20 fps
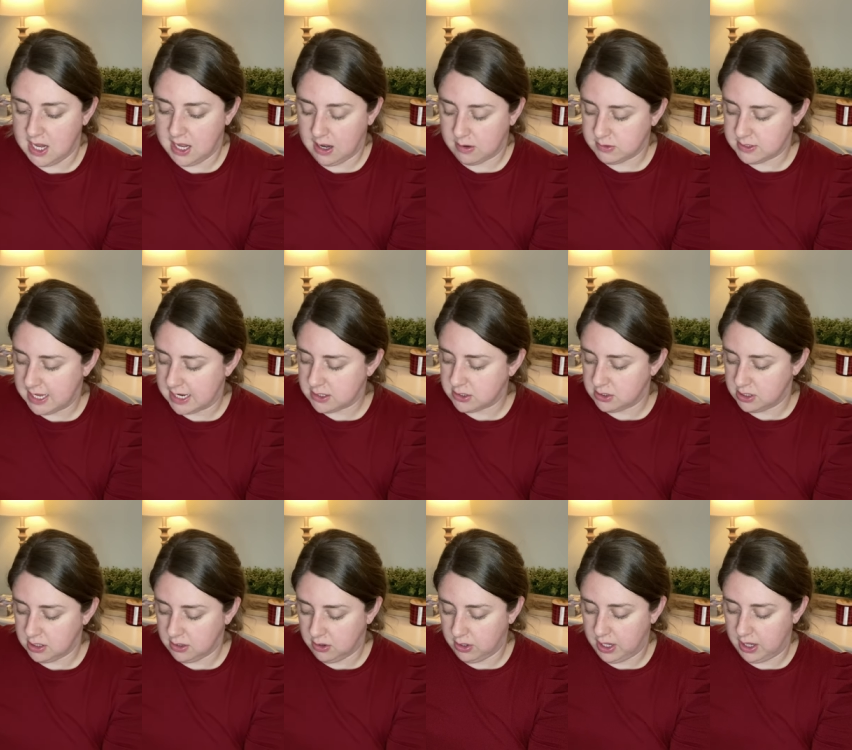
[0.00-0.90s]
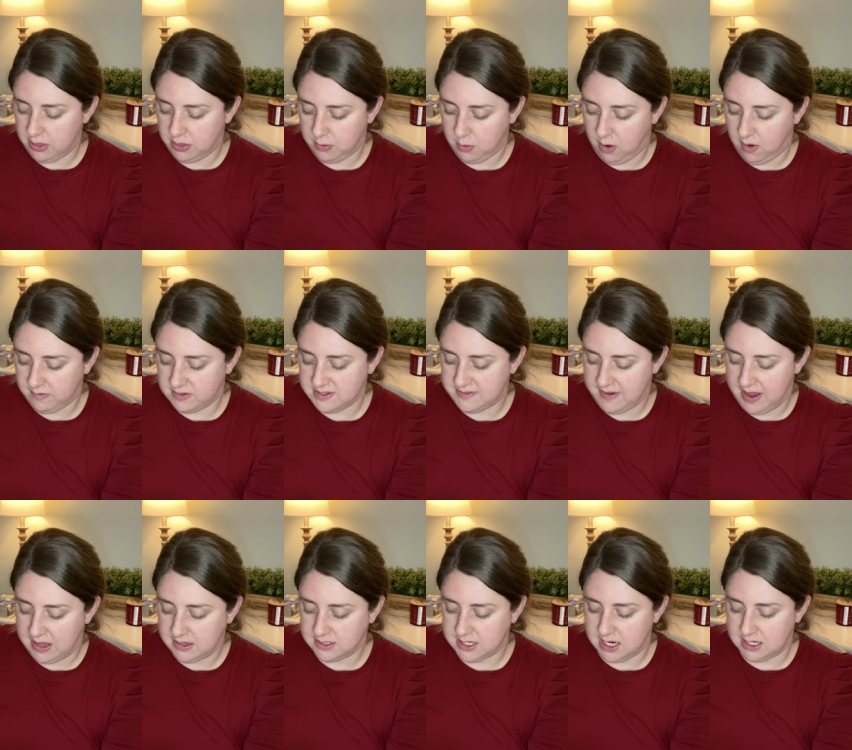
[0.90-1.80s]
I was actually looking through all this
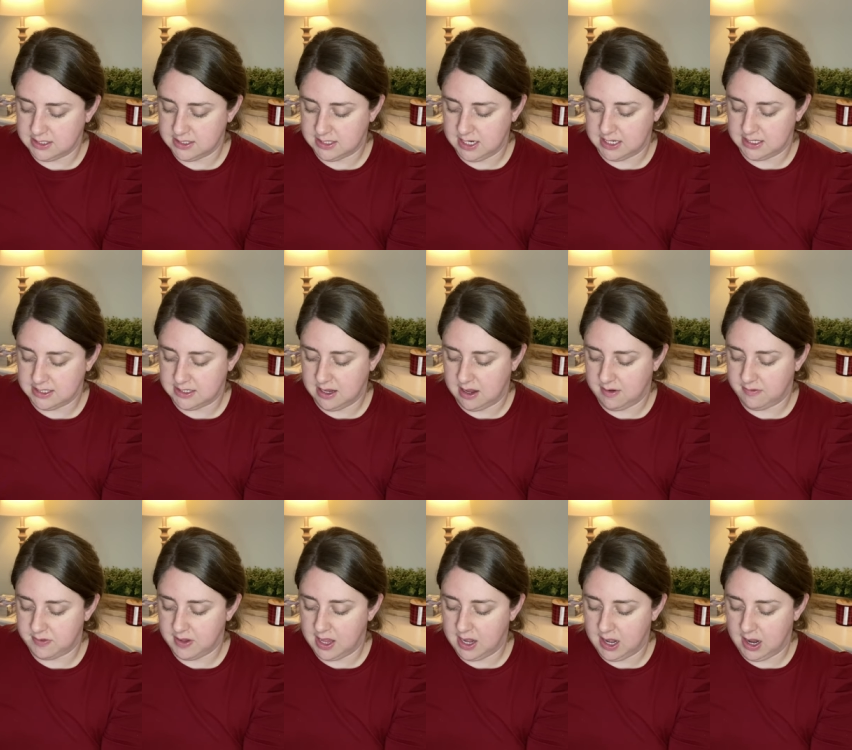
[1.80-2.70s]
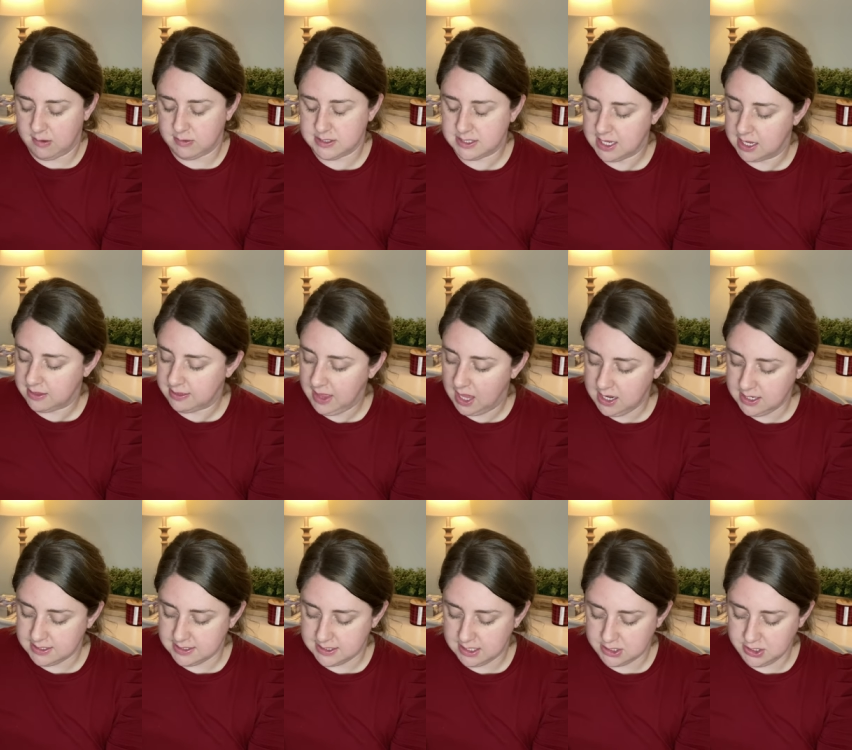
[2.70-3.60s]
Valentine's Day stuff, and I was like, that
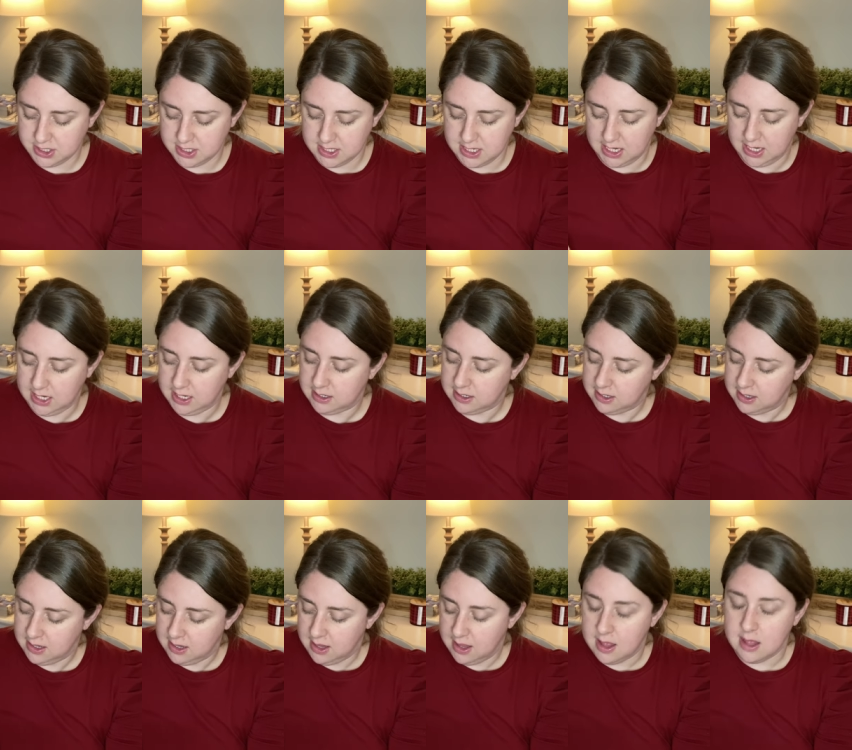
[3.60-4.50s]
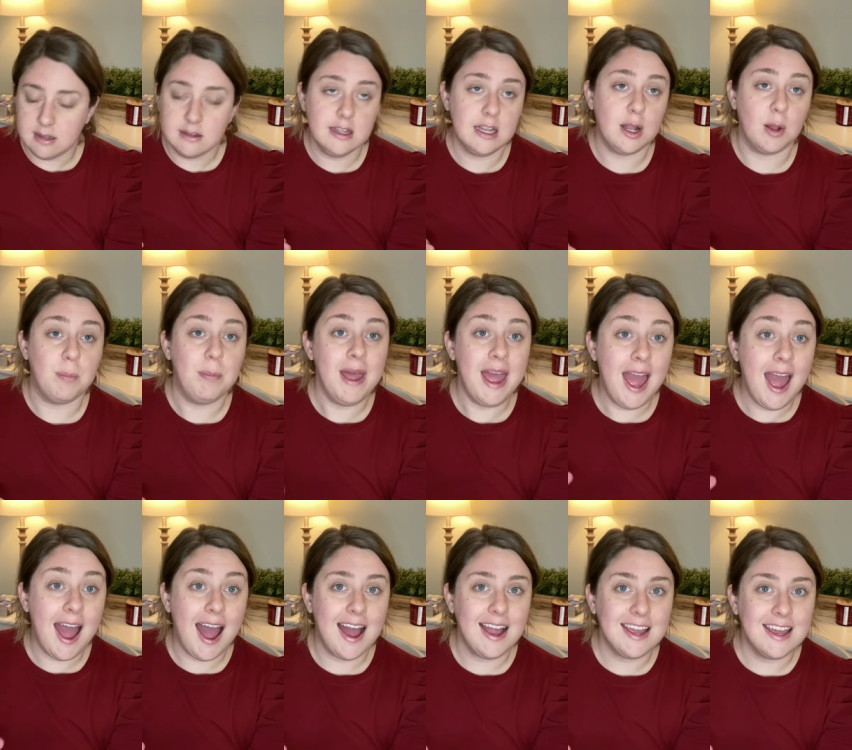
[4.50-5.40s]
is such a neat little
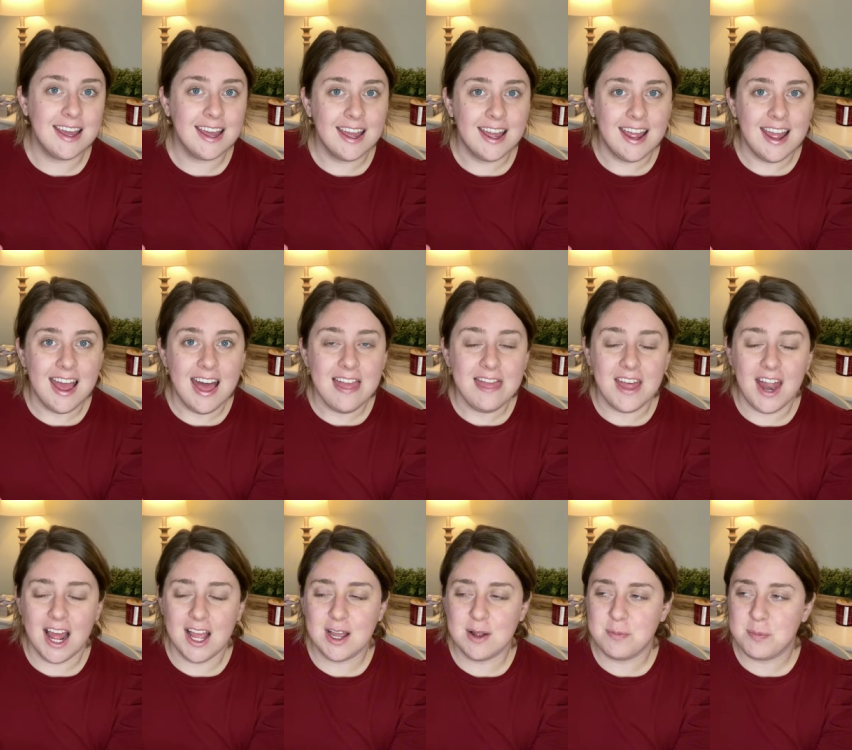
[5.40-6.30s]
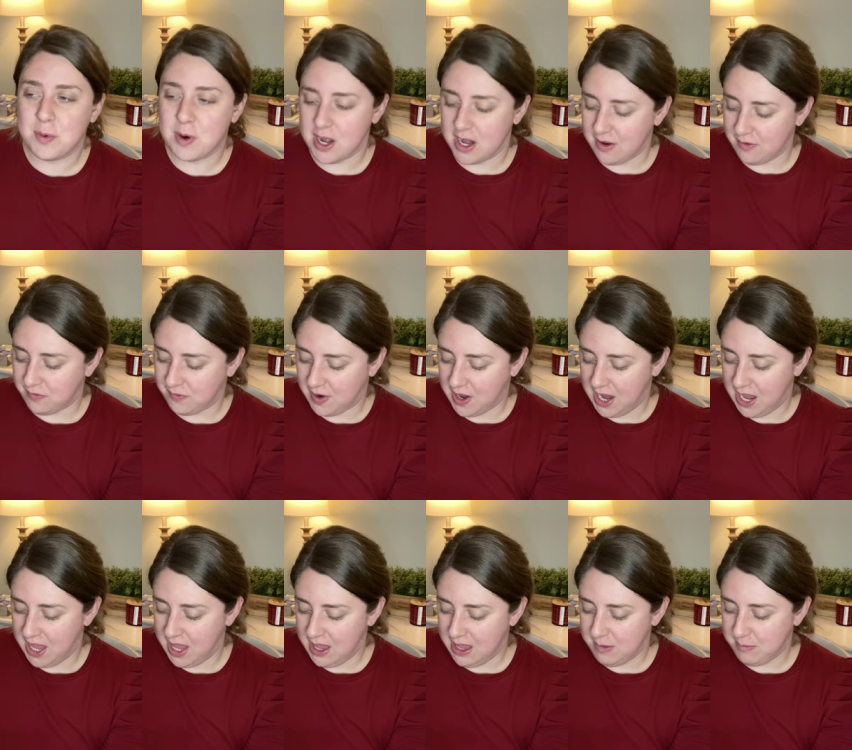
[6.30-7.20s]
pack that I could bring for
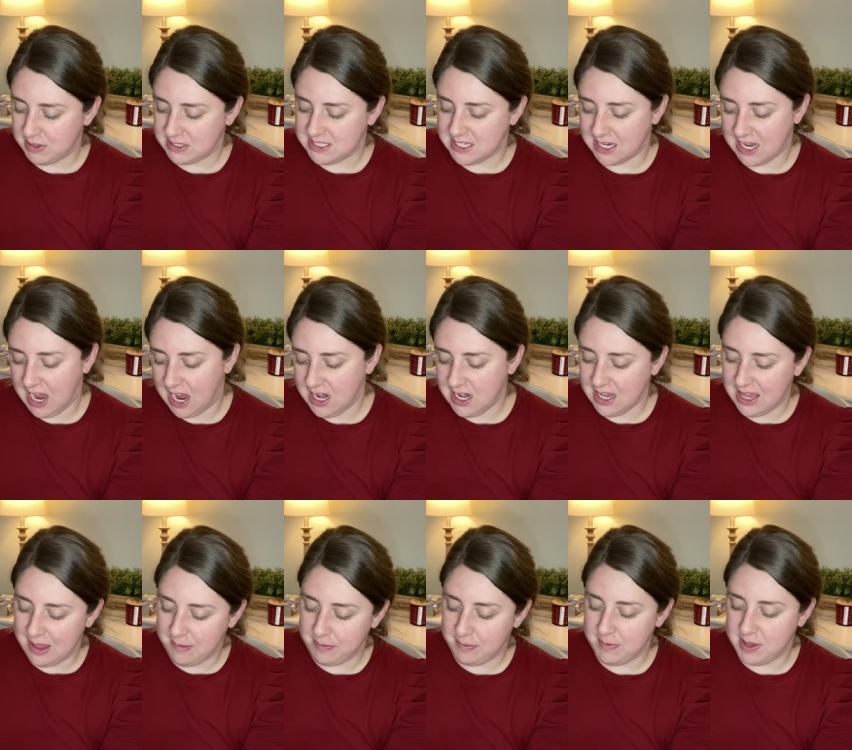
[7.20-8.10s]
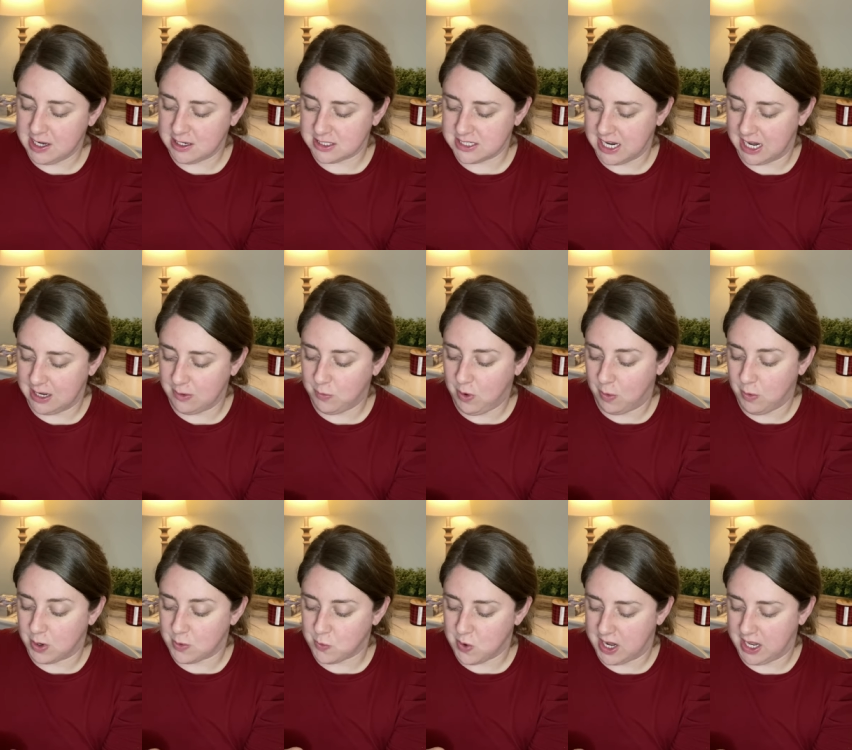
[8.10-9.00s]
him to kind of keep him entertained while
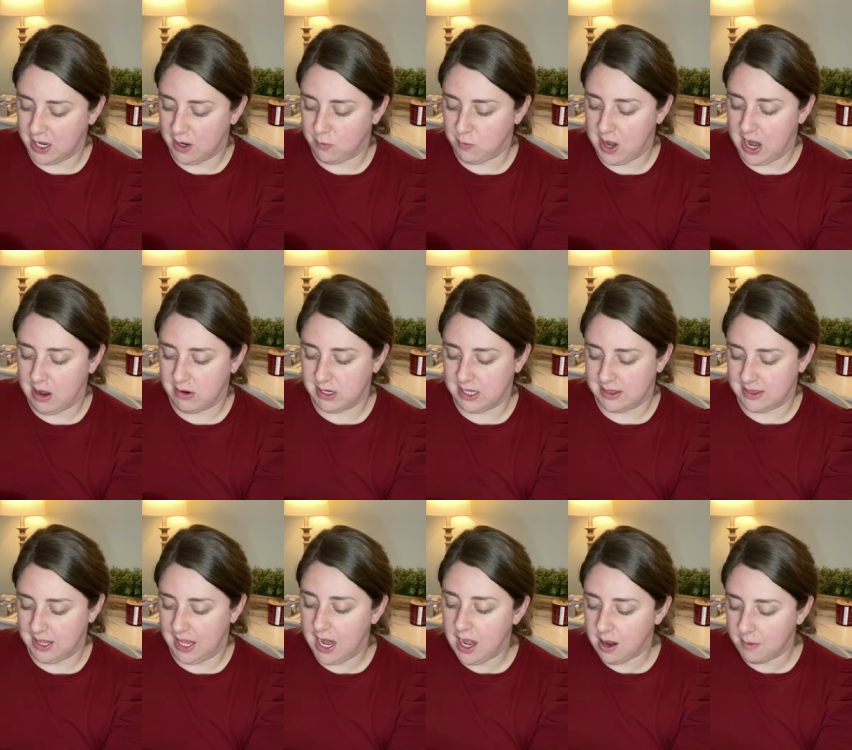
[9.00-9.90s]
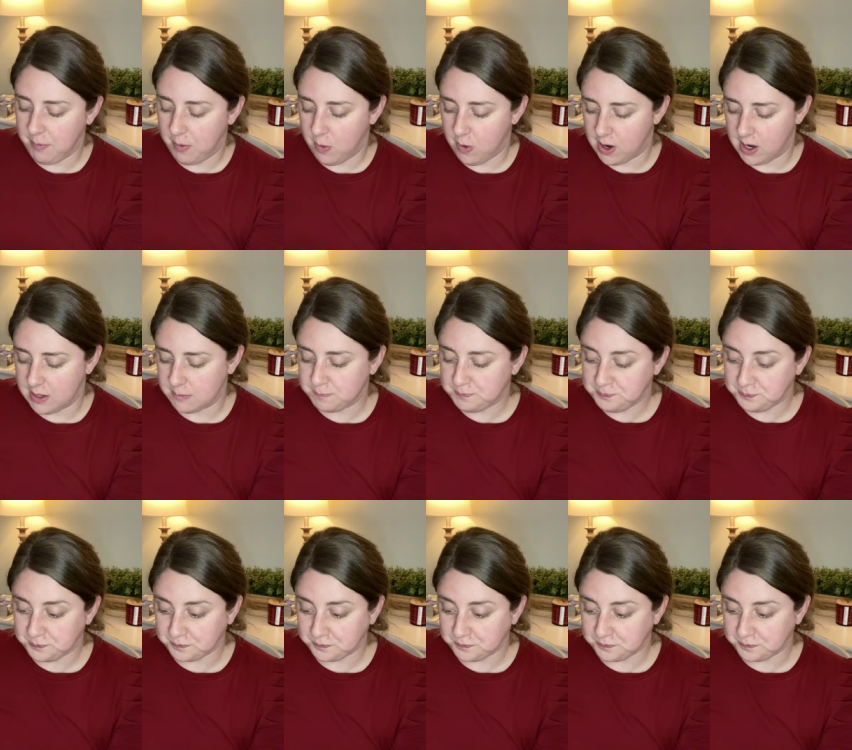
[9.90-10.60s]
we're waiting around at the airport,